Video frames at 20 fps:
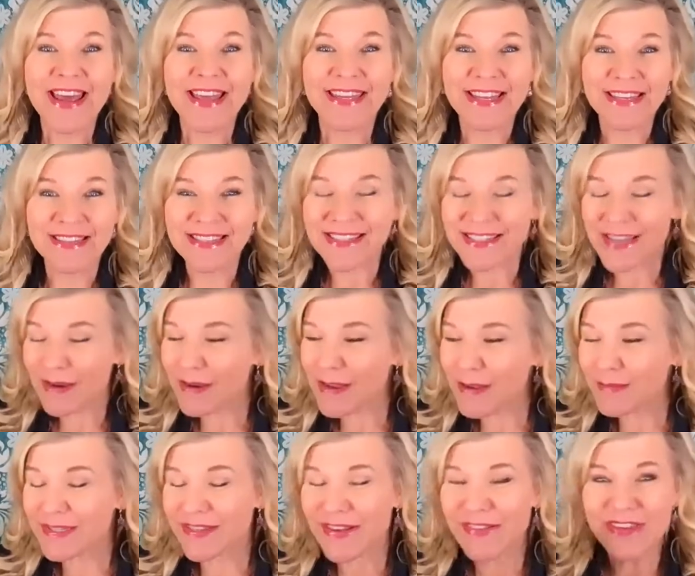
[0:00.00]
Now,
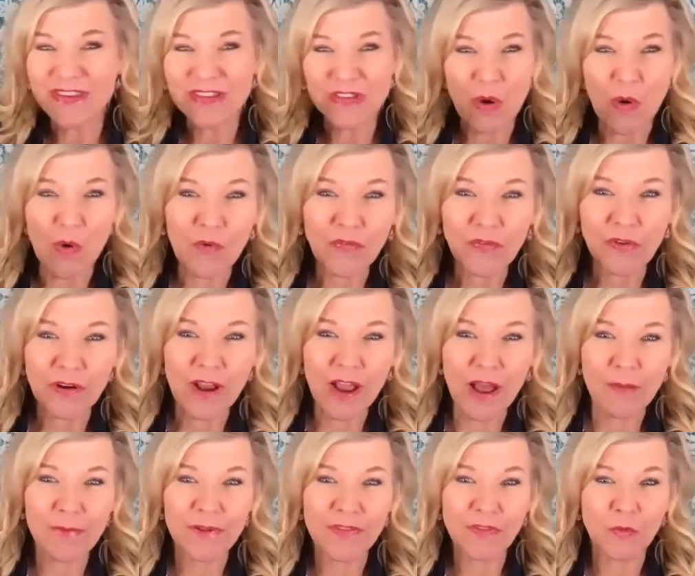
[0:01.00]
sometimes in this
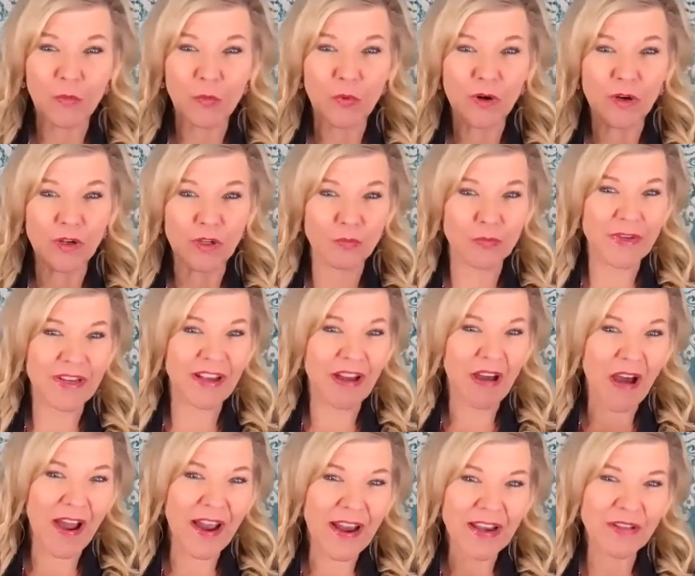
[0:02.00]
overcoming the world, we
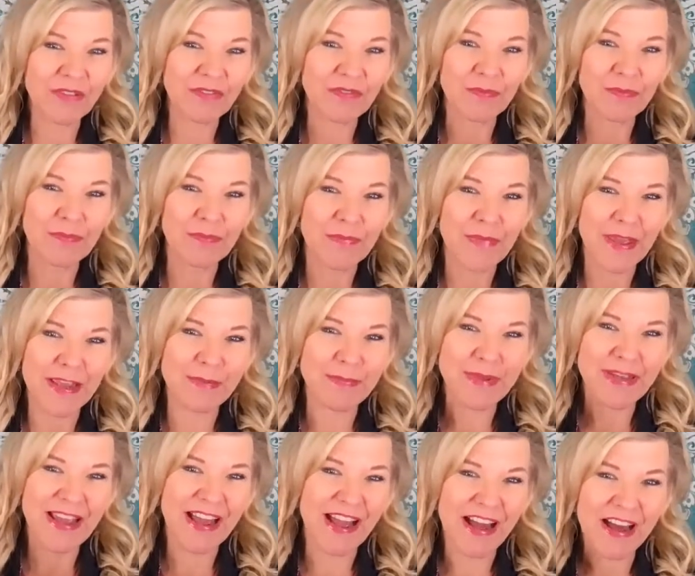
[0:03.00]
kind of
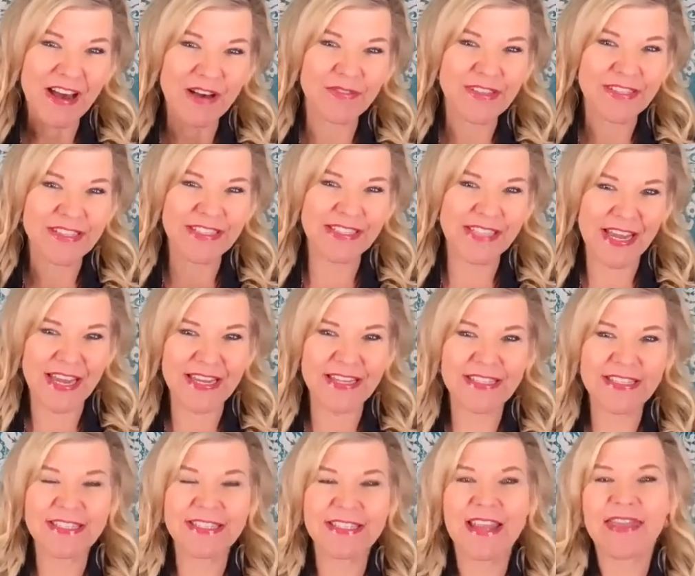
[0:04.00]
maybe have a
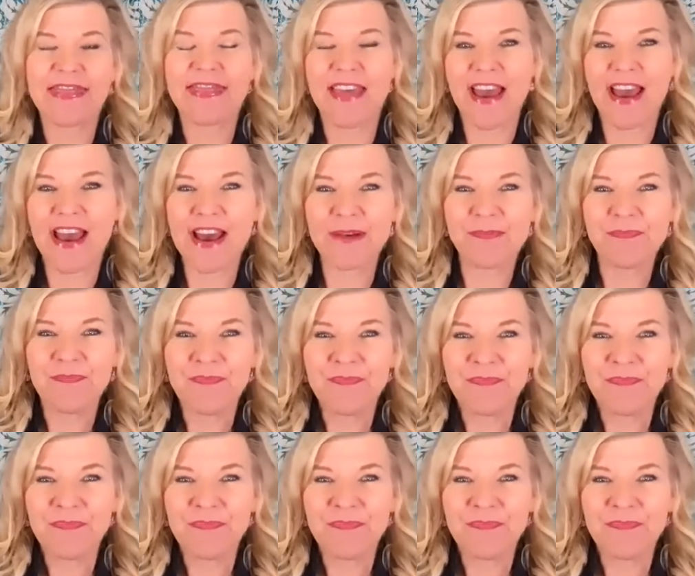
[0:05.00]
sense that,